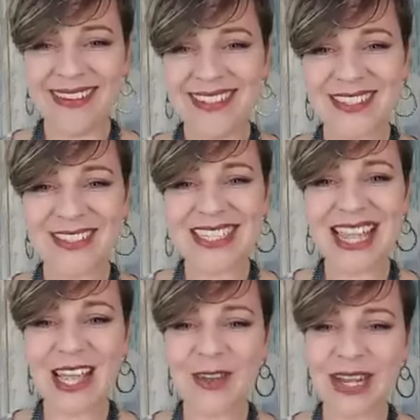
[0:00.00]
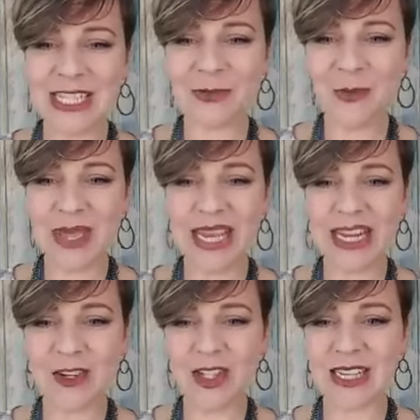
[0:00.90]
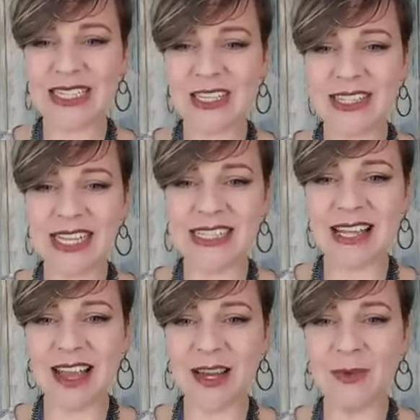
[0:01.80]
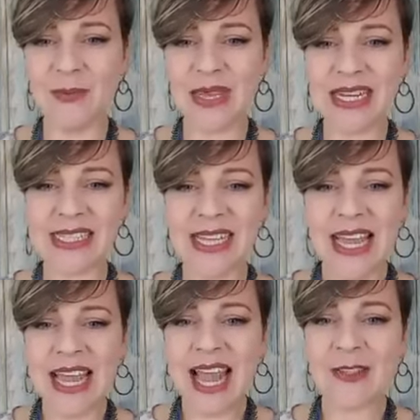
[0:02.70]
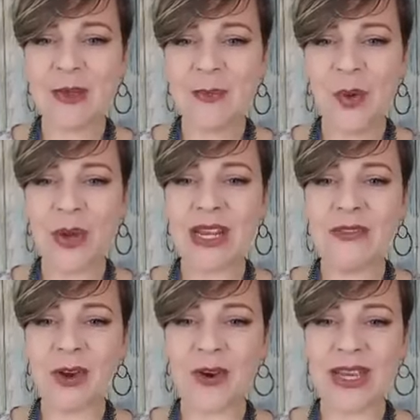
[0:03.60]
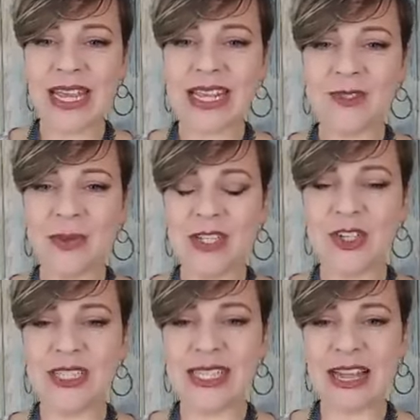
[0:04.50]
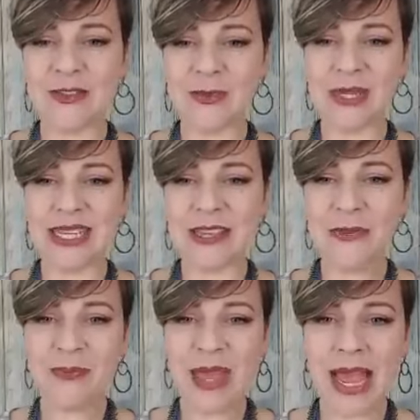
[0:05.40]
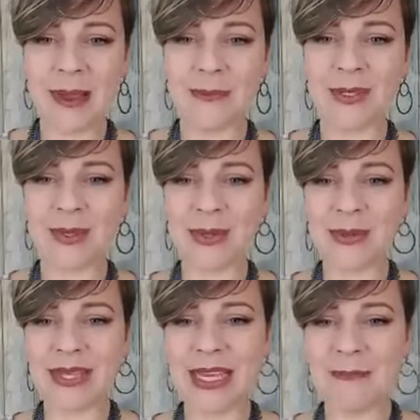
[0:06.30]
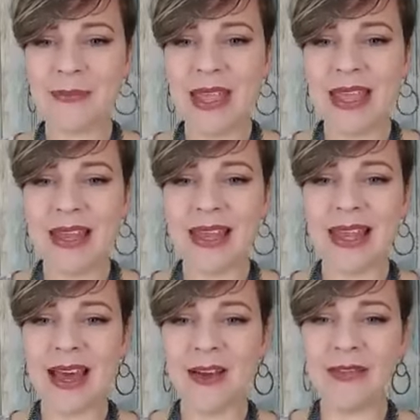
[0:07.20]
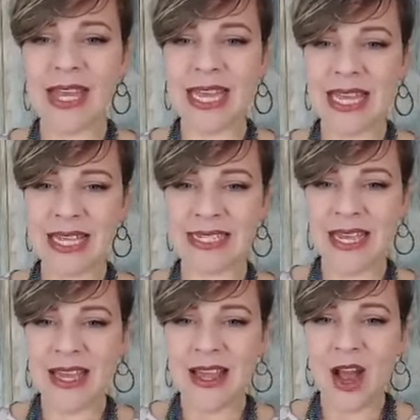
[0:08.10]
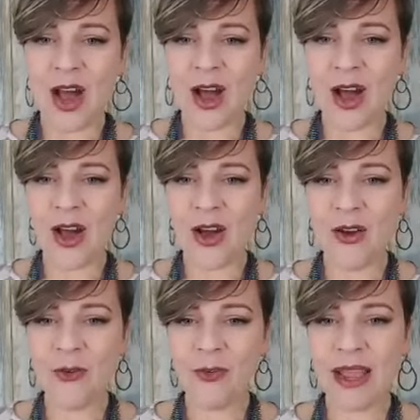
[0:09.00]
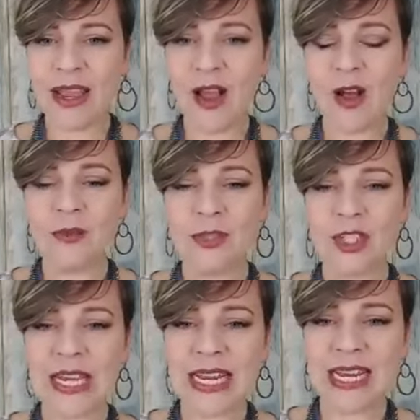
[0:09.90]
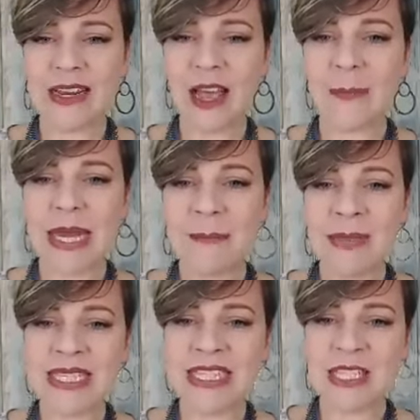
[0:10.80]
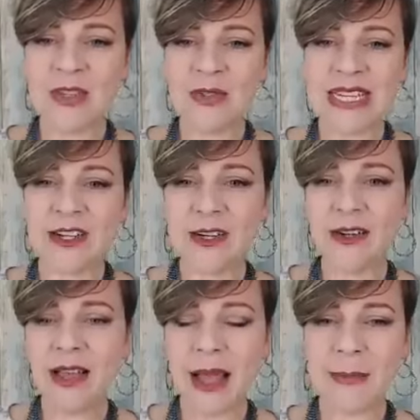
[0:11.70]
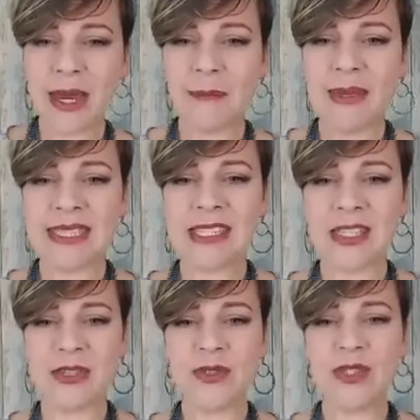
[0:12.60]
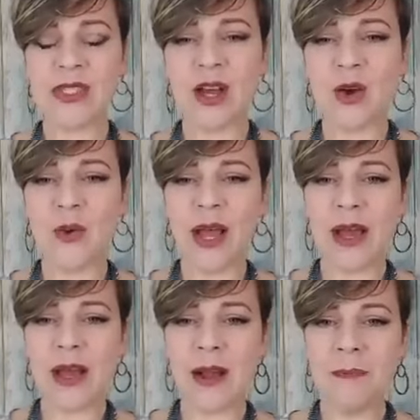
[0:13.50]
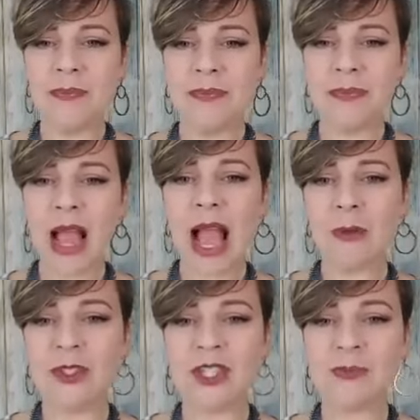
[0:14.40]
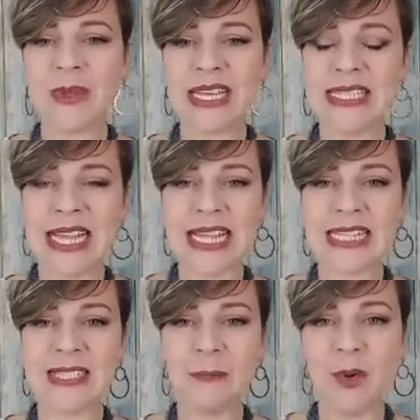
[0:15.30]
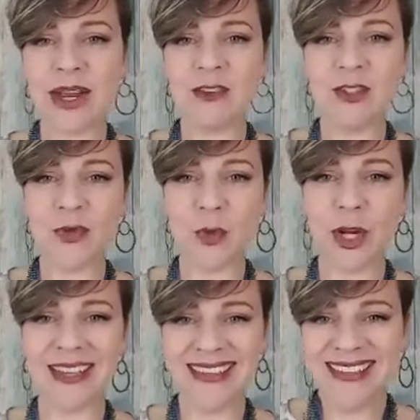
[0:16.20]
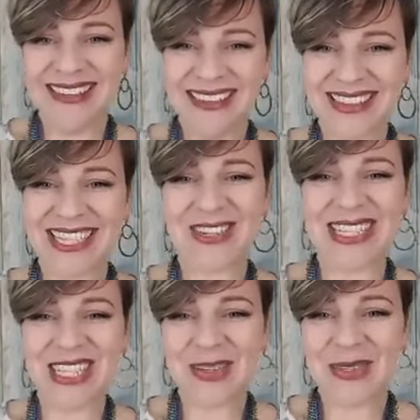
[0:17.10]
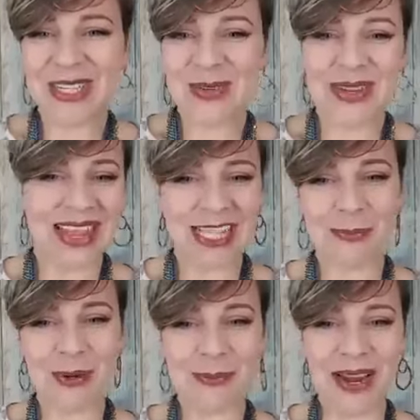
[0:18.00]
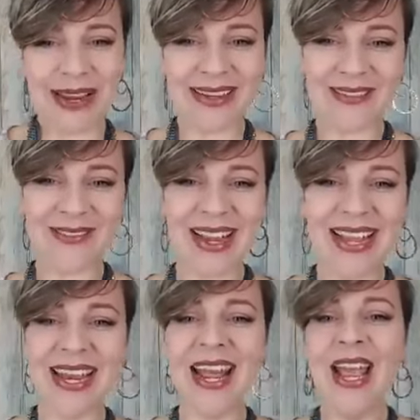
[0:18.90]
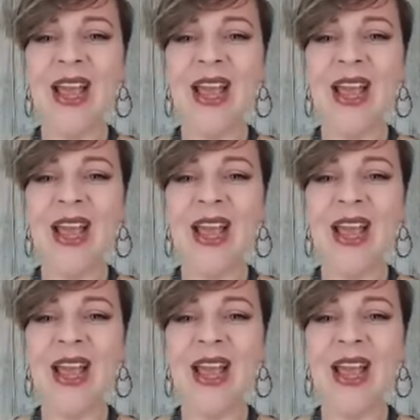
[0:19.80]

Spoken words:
So just thank you guys for being here. Chantel says God will meet us at the point of our needs. We just have to believe. Absolutely. Love it. All right. Oh, Shannon, I'm going to miss you, dear. I'm going to miss you. So I will just be saying some prayers for you that you get to enjoy that spring break, right?